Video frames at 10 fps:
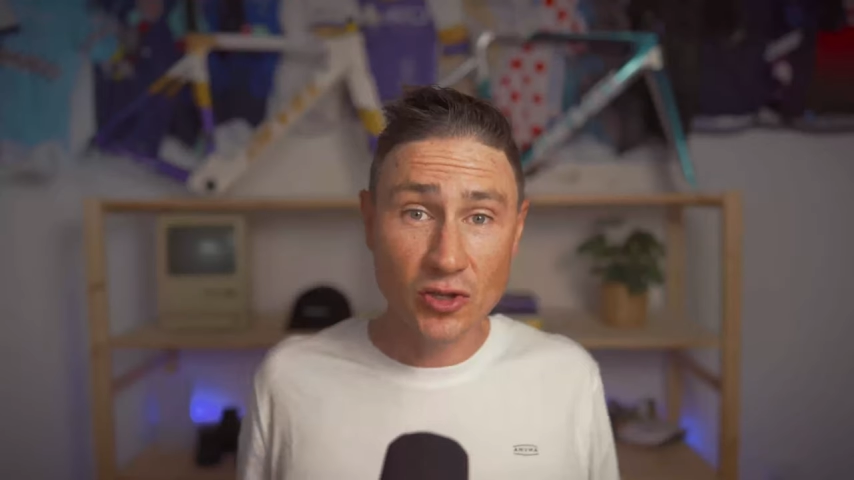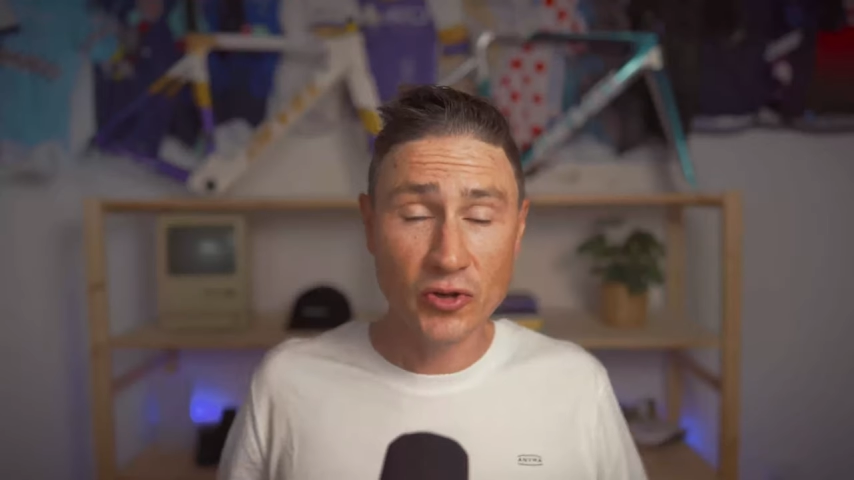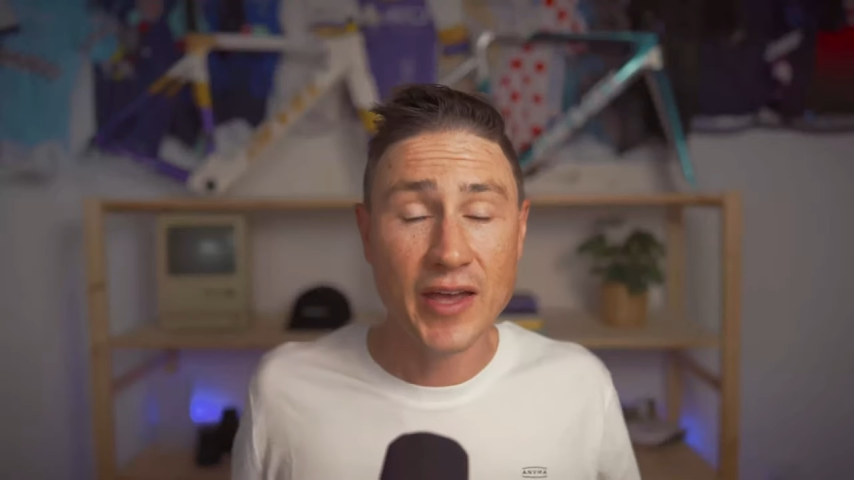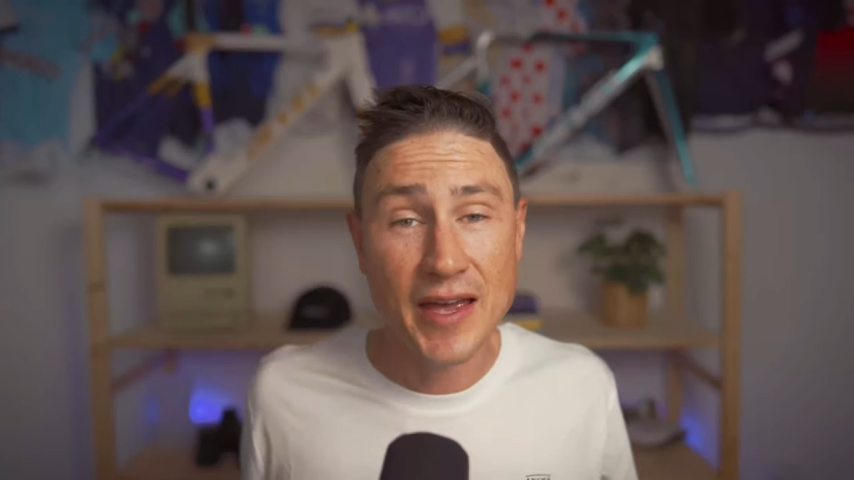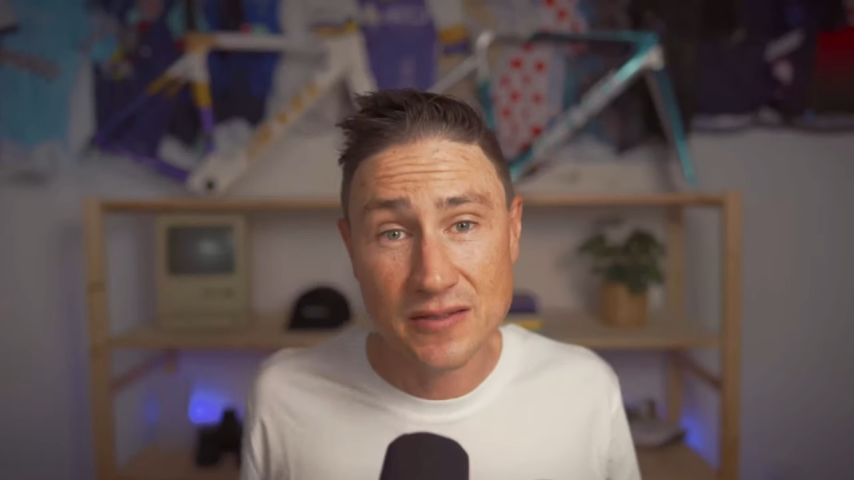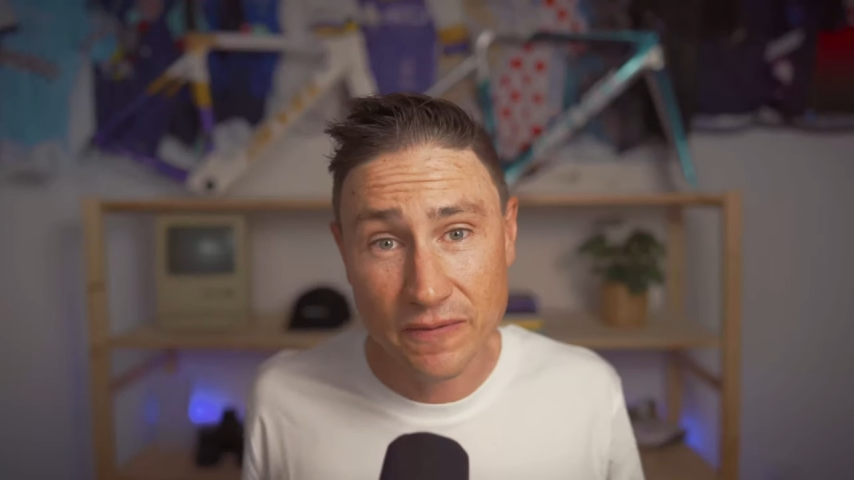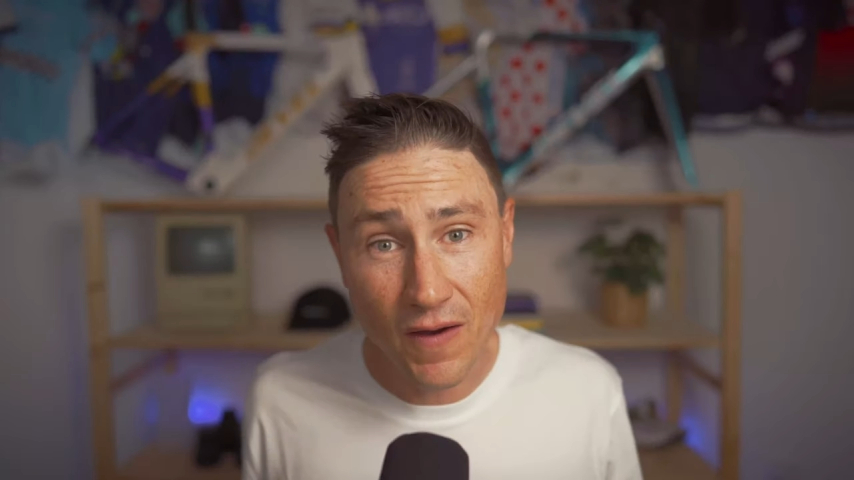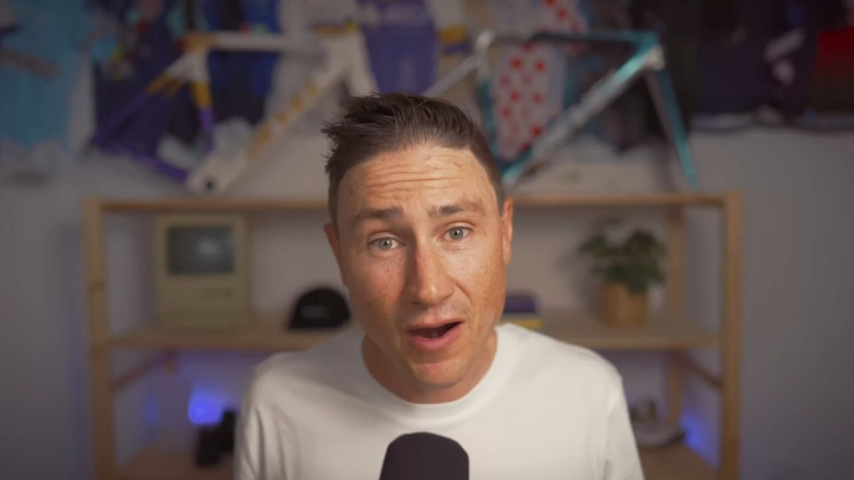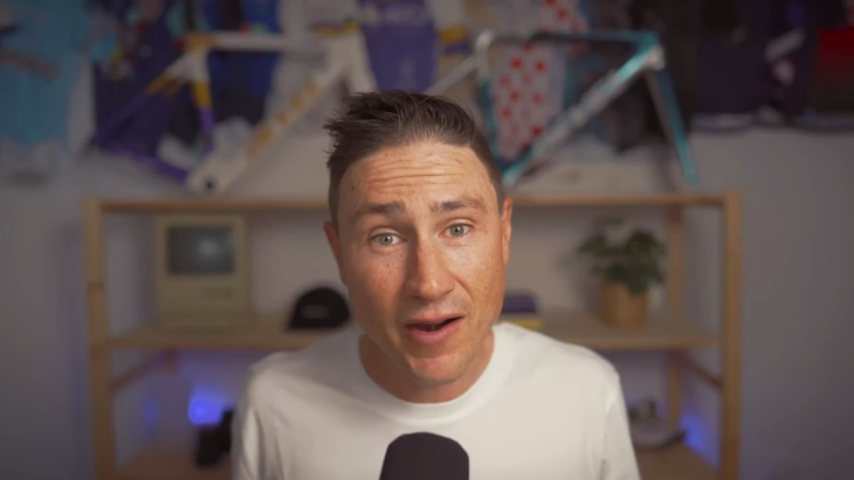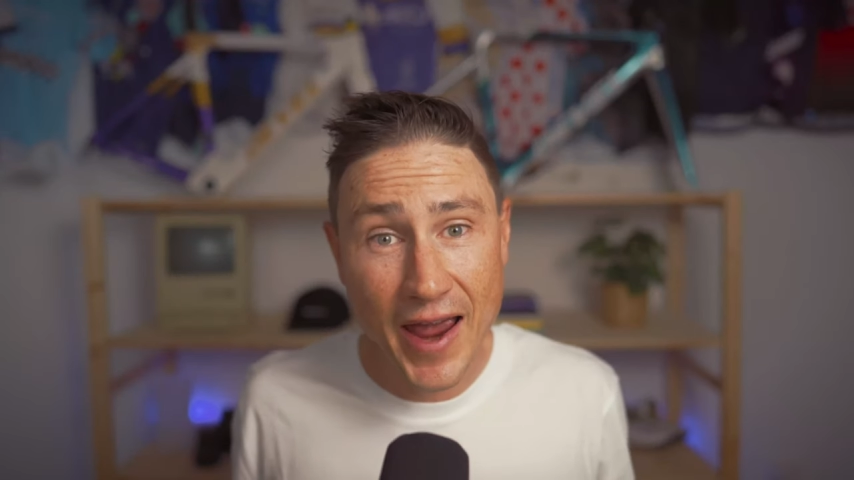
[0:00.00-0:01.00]
look, as
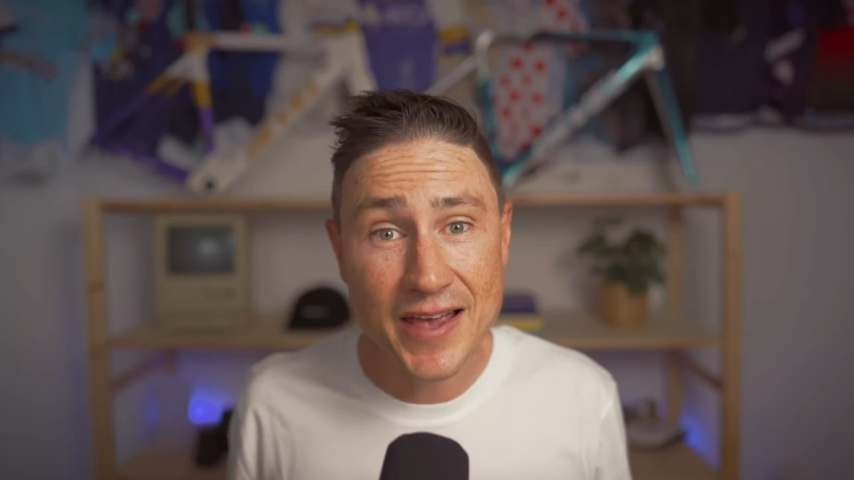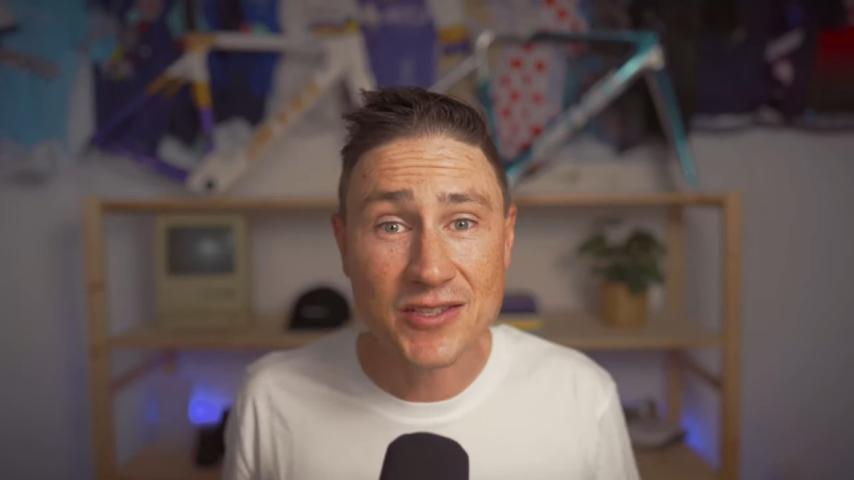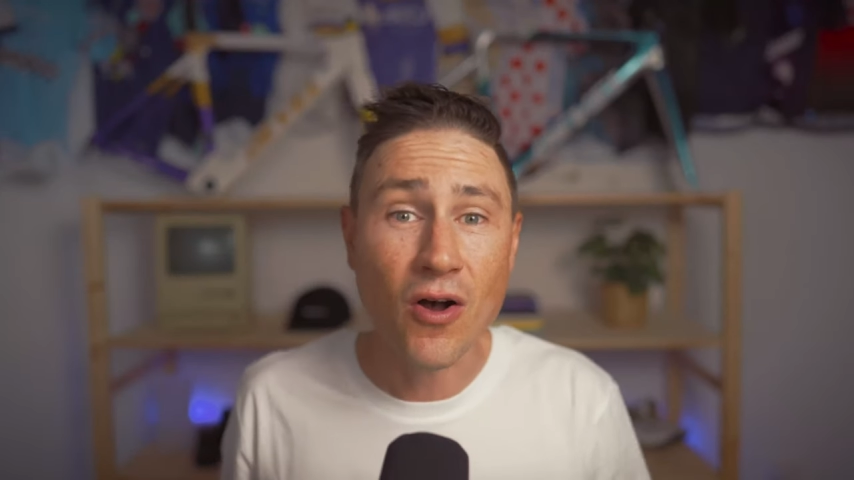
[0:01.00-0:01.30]
far as